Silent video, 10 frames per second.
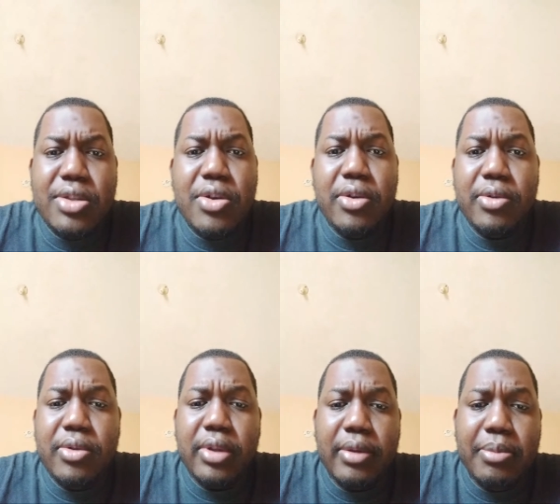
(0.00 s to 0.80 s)
sounds
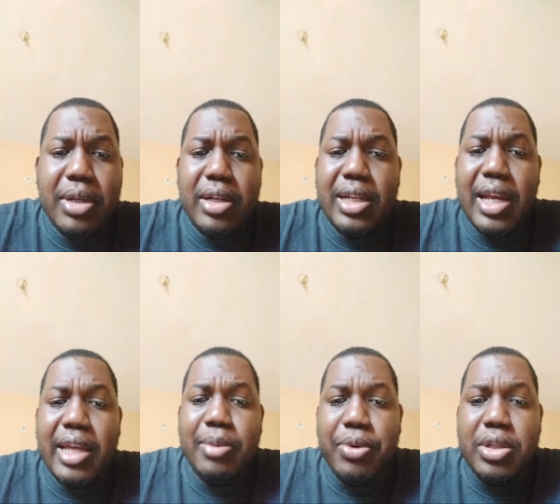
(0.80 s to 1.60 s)
good. I really like
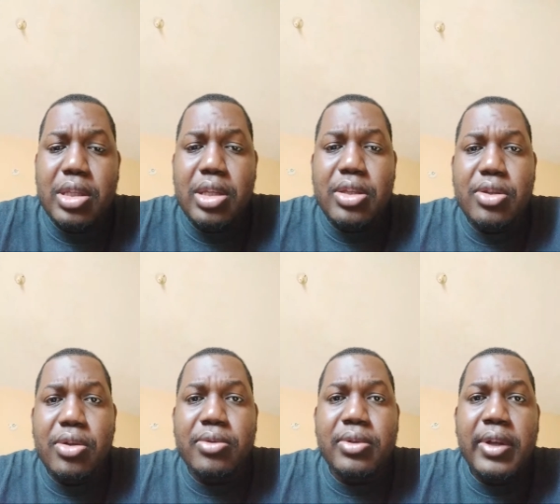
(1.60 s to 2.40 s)
the pristine sound